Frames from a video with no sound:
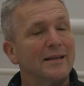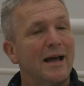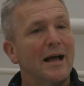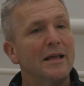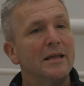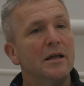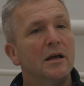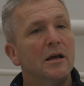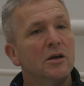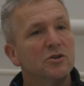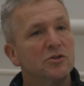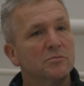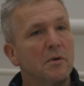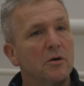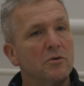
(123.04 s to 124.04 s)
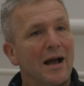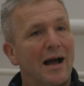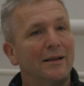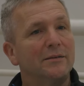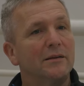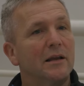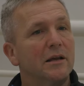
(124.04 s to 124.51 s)
today, smoke
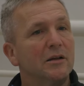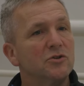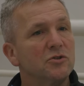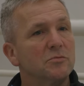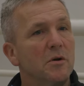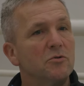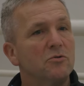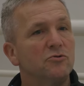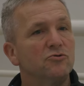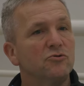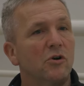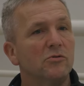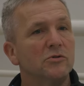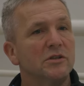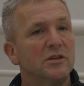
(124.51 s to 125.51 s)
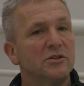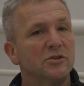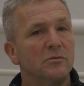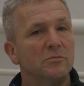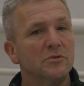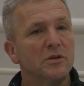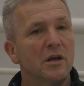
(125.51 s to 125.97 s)
handling and smoke control
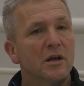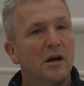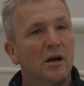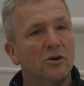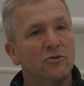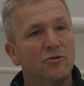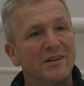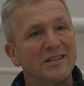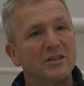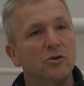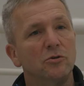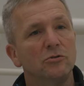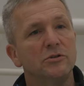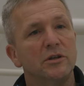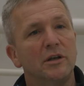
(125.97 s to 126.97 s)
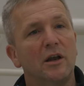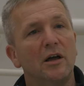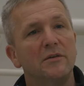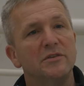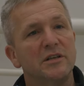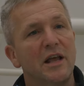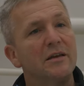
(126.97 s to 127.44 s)
systems are critical to the
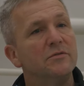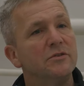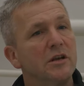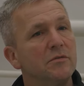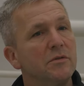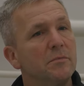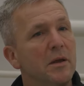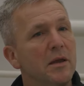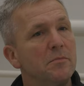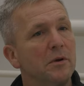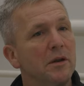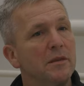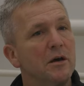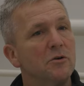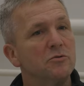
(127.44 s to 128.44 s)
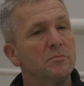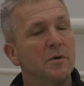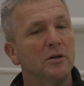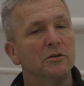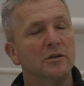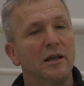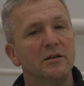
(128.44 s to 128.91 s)
life safety of the people in those
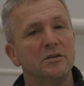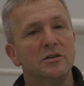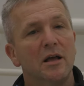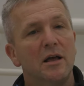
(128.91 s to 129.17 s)
buildings.